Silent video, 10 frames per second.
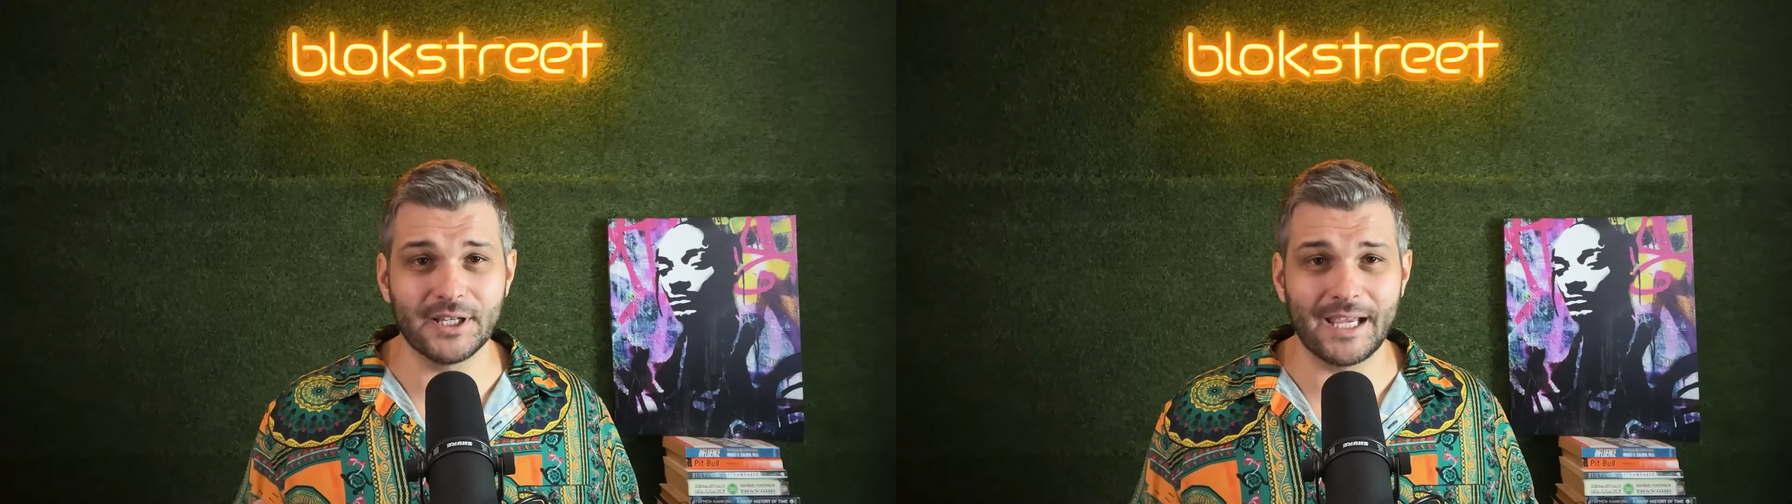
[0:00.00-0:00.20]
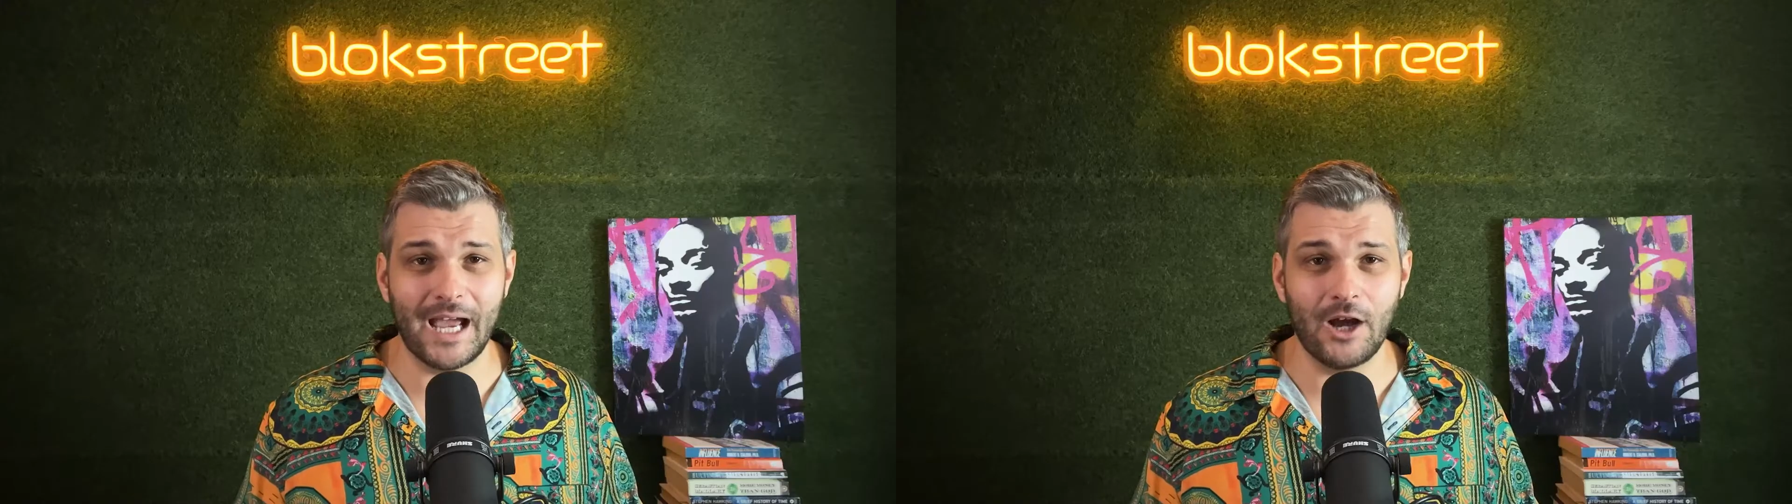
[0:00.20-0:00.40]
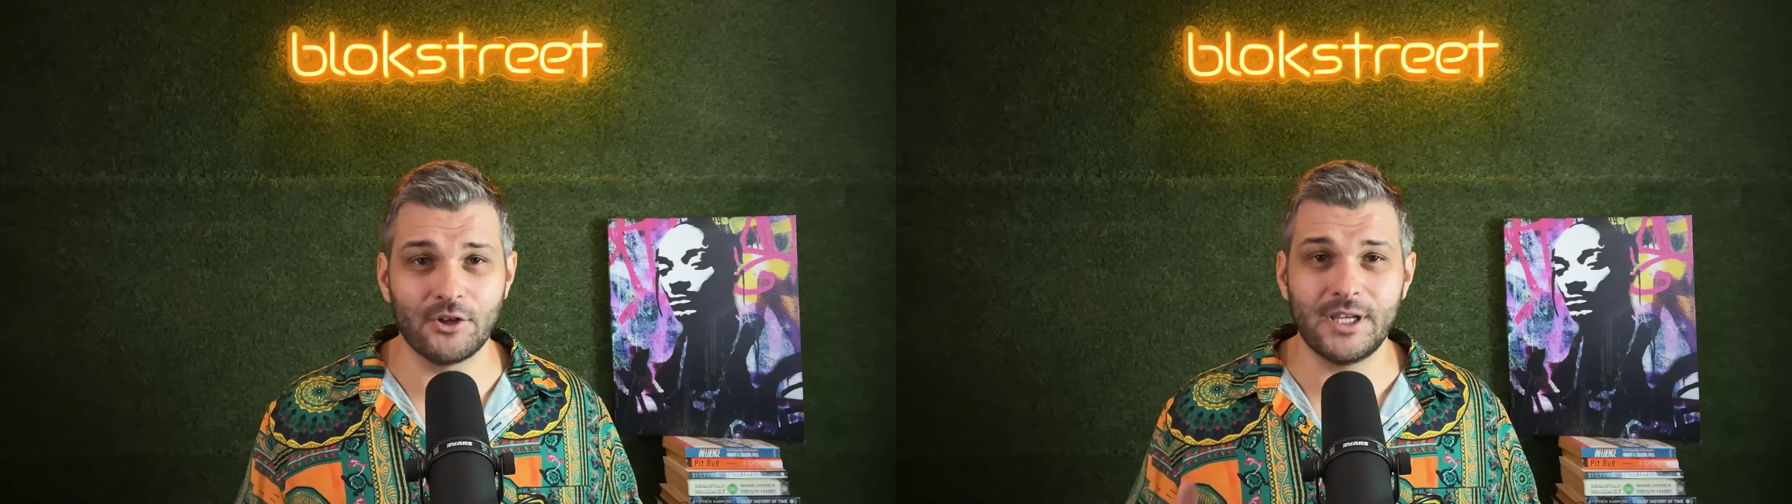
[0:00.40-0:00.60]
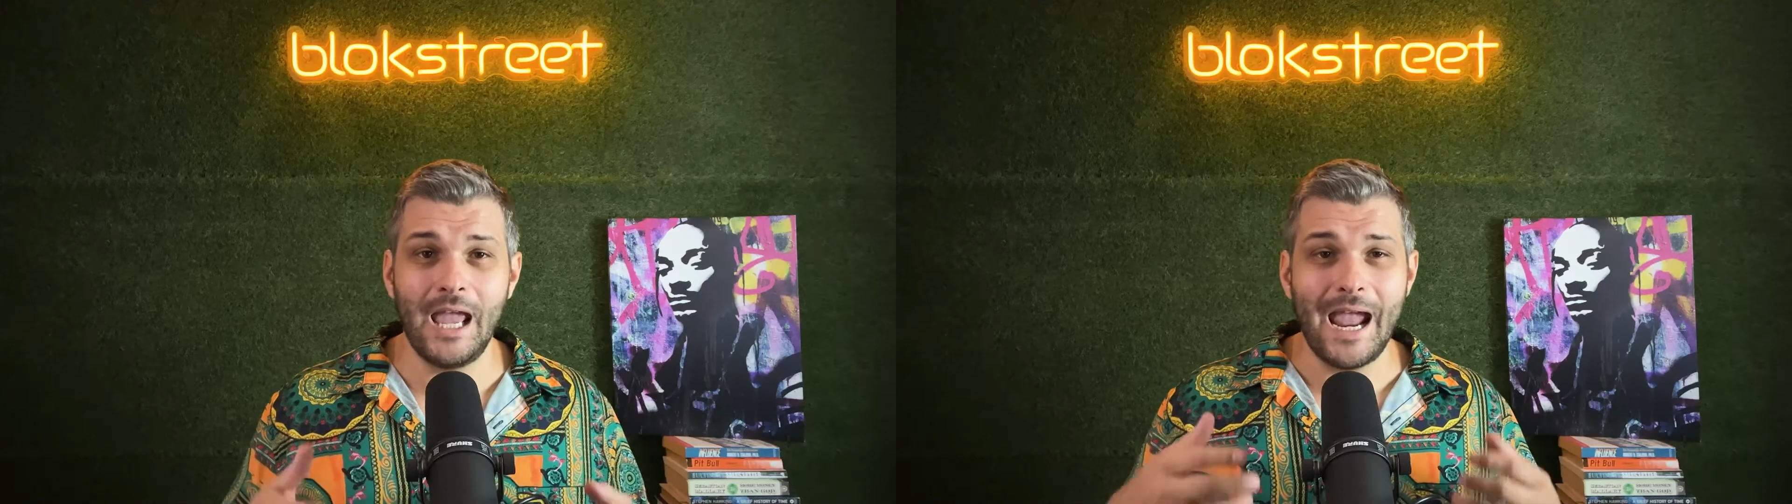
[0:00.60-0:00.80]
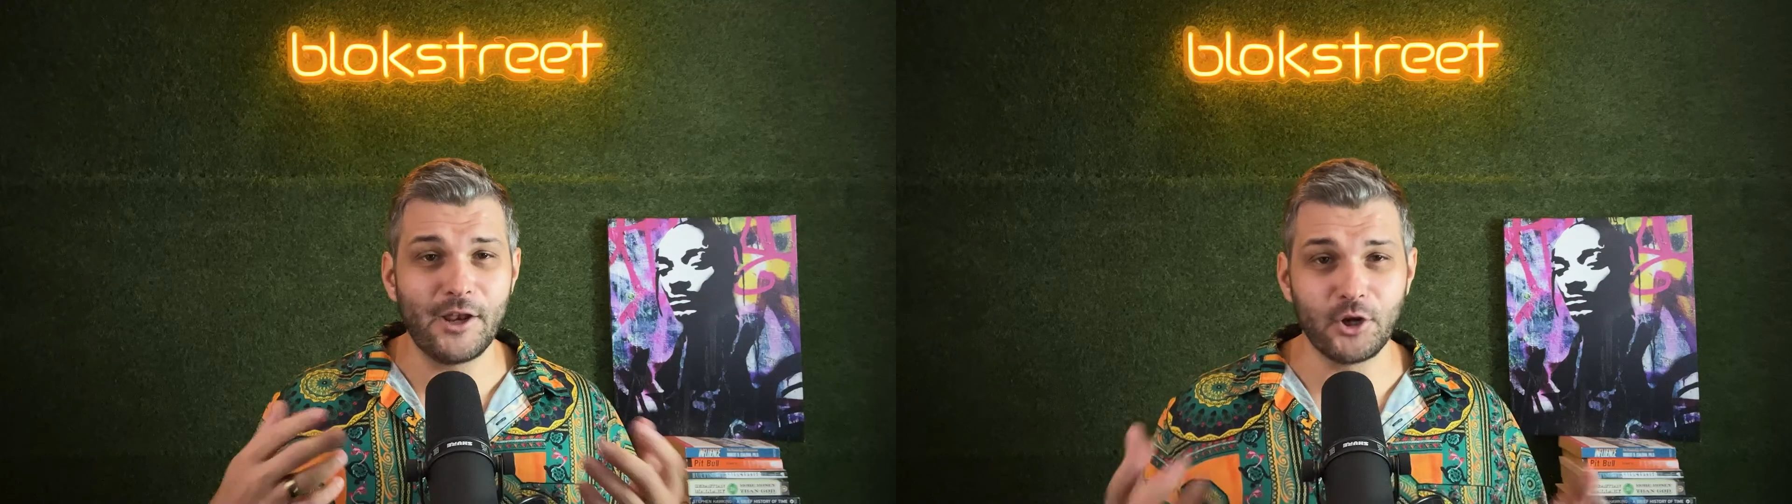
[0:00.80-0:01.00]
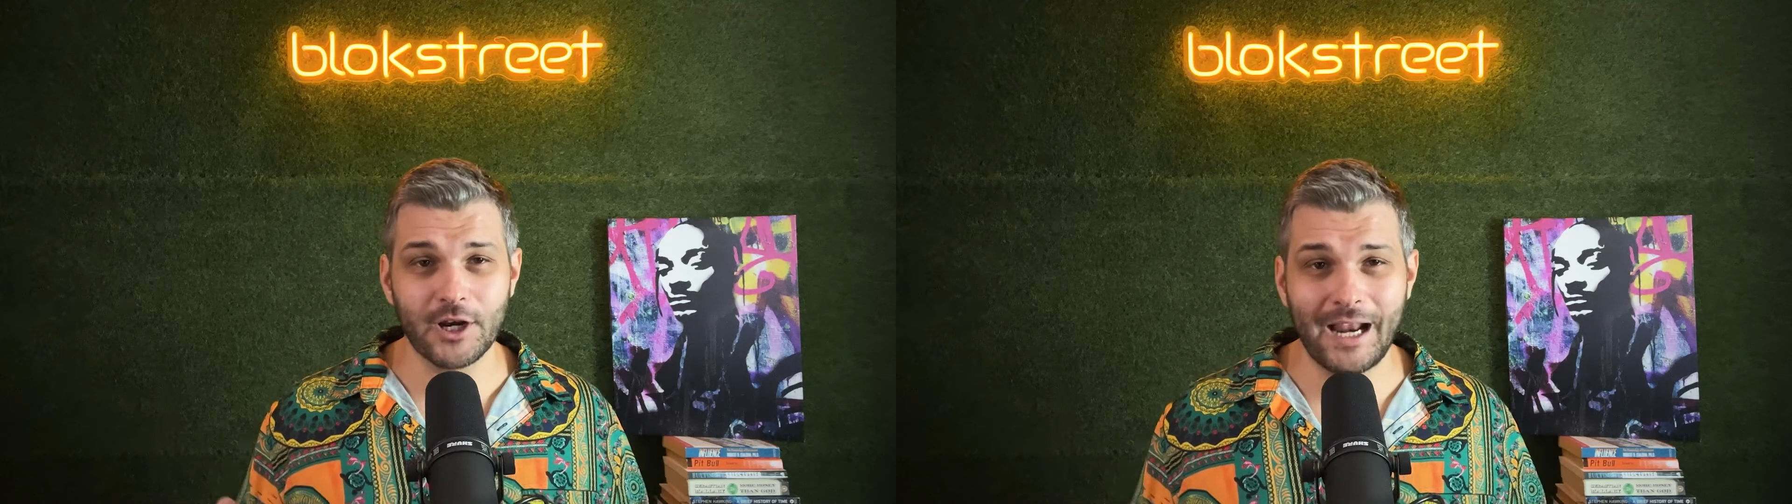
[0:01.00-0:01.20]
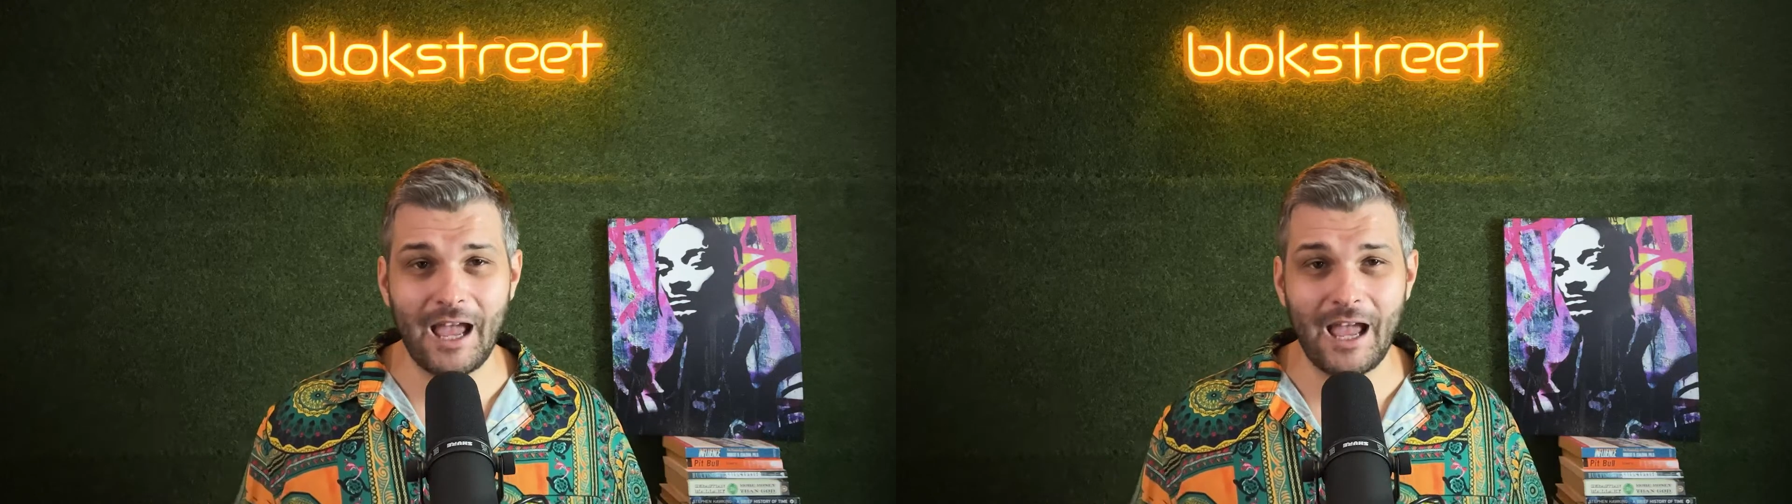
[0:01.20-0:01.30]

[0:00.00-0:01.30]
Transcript: accounts, and you're going to